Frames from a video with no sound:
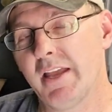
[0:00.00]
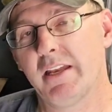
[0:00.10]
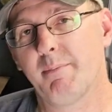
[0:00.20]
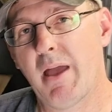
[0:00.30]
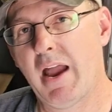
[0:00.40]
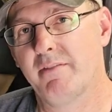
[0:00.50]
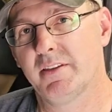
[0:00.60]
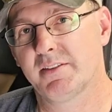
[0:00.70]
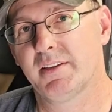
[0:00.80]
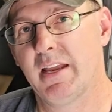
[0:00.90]
end up having the
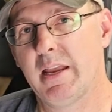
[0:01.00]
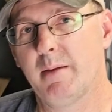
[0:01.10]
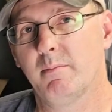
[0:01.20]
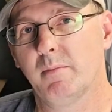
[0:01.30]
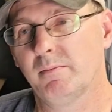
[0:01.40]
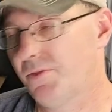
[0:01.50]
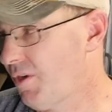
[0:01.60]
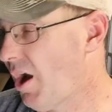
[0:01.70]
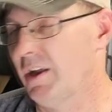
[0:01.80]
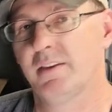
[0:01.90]
same
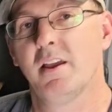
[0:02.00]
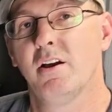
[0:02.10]
thought